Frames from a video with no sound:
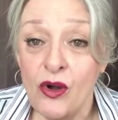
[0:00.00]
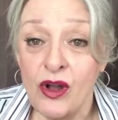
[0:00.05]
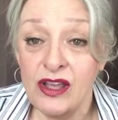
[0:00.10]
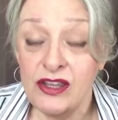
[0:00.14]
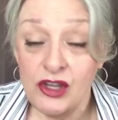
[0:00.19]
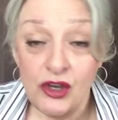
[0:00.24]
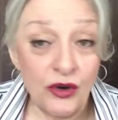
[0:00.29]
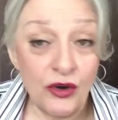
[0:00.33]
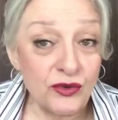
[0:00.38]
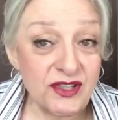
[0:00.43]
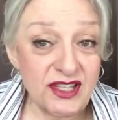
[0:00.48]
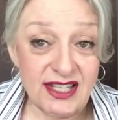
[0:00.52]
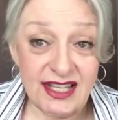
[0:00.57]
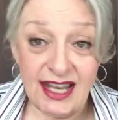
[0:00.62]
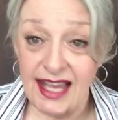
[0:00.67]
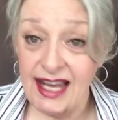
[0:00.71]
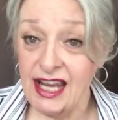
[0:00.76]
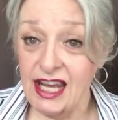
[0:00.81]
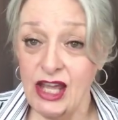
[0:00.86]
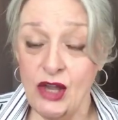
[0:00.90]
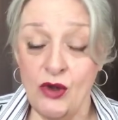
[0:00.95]
you know,
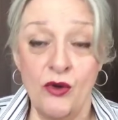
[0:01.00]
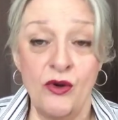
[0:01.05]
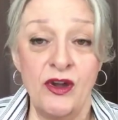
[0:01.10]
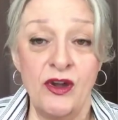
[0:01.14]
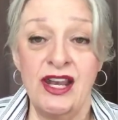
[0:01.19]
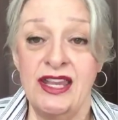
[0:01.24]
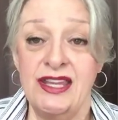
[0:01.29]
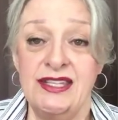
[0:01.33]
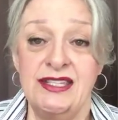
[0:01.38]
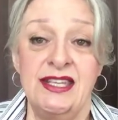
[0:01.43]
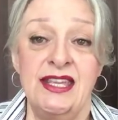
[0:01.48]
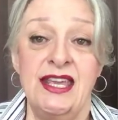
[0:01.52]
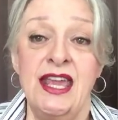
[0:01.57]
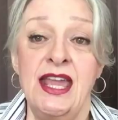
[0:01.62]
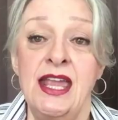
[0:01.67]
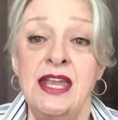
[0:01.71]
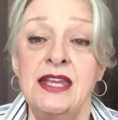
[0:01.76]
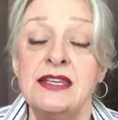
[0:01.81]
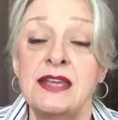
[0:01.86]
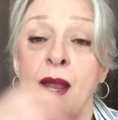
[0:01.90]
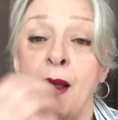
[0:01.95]
slightly oily to eat.